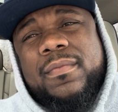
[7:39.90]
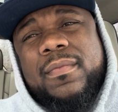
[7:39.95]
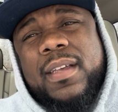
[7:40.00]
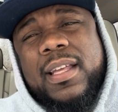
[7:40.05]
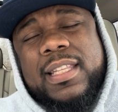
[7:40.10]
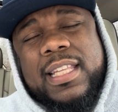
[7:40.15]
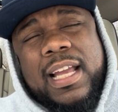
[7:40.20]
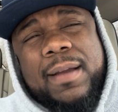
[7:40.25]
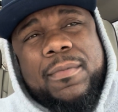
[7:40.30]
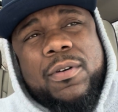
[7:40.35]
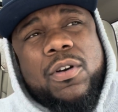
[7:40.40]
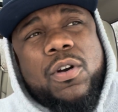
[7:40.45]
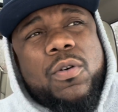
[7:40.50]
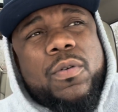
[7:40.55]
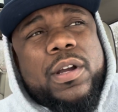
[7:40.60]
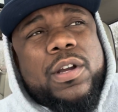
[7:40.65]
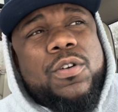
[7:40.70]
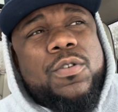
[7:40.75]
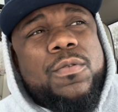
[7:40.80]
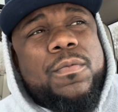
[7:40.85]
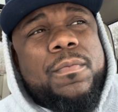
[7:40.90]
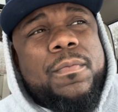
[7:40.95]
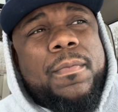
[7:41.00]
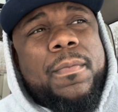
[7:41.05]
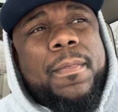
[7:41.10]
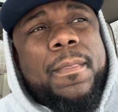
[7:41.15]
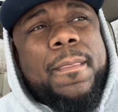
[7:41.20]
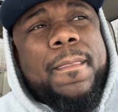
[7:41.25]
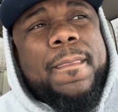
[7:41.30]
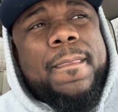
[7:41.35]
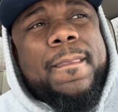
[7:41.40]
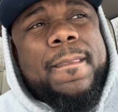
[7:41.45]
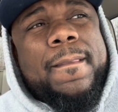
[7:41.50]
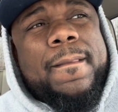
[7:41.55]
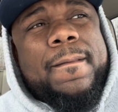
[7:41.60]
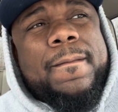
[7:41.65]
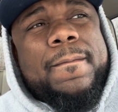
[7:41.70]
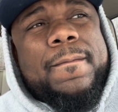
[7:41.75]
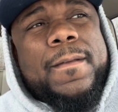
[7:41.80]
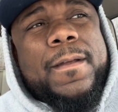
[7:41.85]
I think I'm gonna go with Coop.
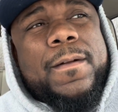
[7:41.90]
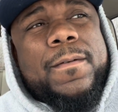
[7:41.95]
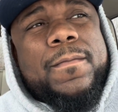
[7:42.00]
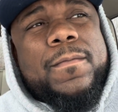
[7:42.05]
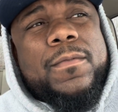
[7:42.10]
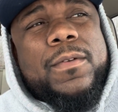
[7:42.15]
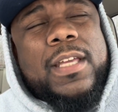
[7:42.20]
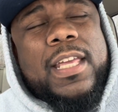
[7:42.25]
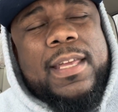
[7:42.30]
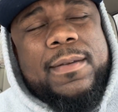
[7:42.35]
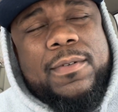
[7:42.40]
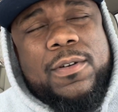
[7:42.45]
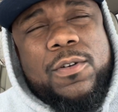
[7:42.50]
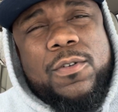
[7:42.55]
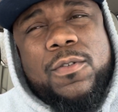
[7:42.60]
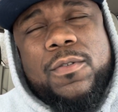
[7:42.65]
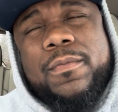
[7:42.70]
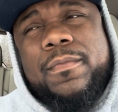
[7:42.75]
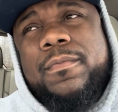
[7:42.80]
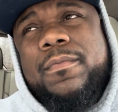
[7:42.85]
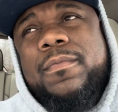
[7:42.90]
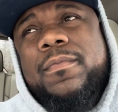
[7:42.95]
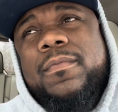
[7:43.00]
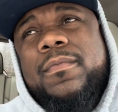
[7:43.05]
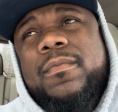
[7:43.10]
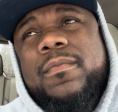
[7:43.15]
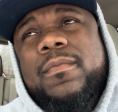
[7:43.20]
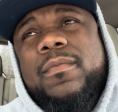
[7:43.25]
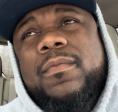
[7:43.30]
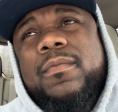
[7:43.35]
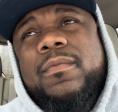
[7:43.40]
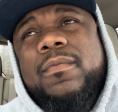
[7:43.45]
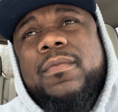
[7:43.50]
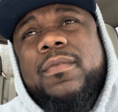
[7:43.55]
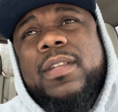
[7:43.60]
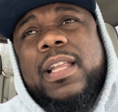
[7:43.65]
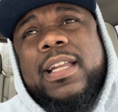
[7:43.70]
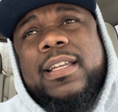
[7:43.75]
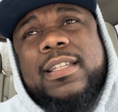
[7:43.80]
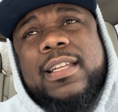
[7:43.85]
You know, keep Coop,
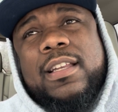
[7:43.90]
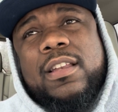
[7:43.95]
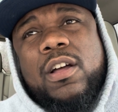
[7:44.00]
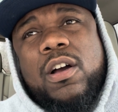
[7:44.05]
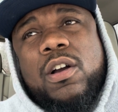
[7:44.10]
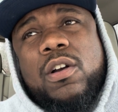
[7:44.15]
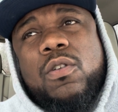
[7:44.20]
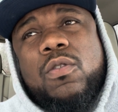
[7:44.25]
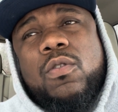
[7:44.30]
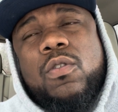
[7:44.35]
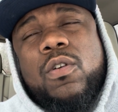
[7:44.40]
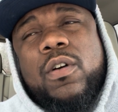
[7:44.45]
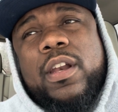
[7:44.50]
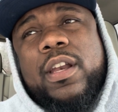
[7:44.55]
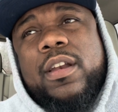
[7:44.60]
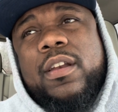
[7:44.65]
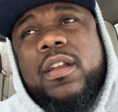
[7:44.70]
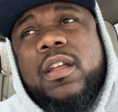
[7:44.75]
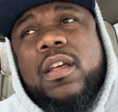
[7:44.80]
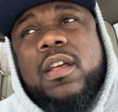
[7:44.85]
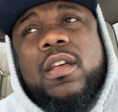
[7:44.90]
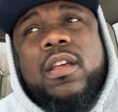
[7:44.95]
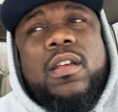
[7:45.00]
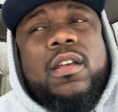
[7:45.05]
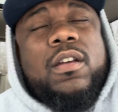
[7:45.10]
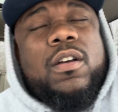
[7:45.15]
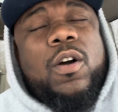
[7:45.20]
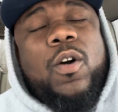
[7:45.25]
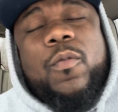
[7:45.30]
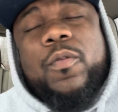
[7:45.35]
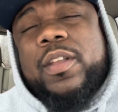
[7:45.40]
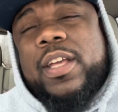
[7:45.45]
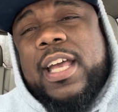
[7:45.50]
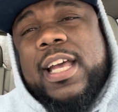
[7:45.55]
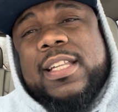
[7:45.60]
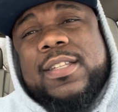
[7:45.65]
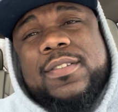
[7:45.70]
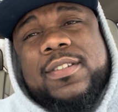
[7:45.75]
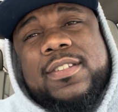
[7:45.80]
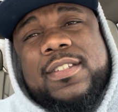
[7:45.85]
let D Law go on and Hopefully he
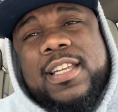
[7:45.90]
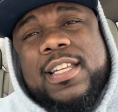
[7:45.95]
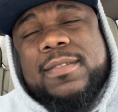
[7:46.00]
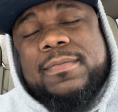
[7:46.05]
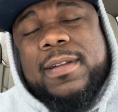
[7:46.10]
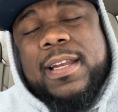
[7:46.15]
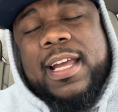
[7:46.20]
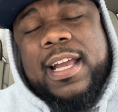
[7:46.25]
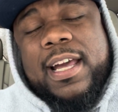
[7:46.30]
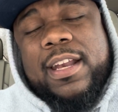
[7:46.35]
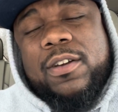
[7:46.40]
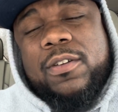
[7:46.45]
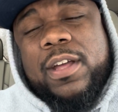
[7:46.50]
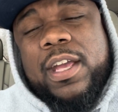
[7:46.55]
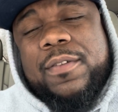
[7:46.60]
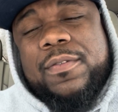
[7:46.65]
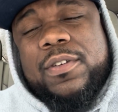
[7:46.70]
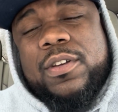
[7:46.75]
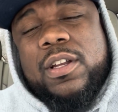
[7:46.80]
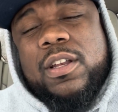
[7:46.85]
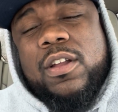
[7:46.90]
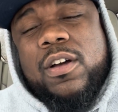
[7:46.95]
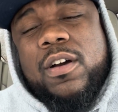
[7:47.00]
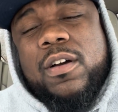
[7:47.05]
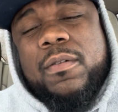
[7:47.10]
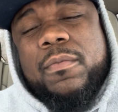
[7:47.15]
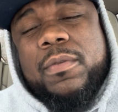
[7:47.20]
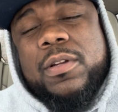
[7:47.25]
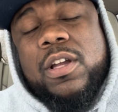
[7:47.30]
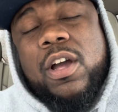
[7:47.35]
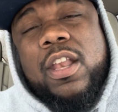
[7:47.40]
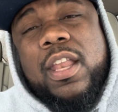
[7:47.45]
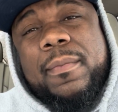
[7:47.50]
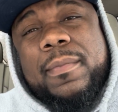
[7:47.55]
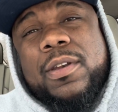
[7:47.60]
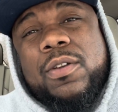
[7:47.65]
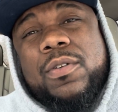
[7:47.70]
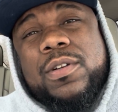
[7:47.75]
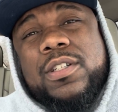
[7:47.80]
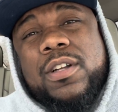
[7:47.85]
has success, man. I ain't got no hate for D-Law. But y'all let
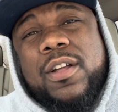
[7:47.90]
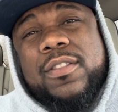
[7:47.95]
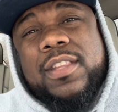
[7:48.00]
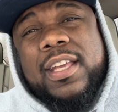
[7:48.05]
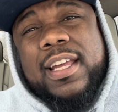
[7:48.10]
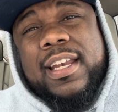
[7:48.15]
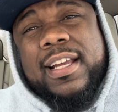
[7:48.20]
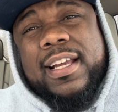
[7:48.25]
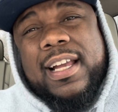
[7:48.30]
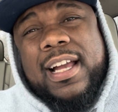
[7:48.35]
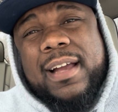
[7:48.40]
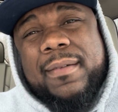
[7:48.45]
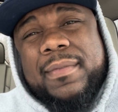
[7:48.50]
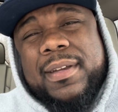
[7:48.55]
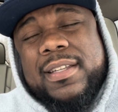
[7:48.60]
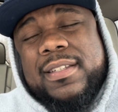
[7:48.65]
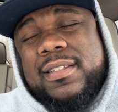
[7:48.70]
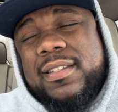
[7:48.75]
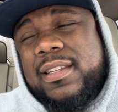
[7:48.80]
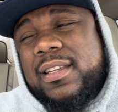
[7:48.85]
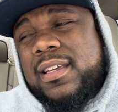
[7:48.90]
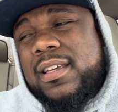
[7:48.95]
me know what y'all think in the comments.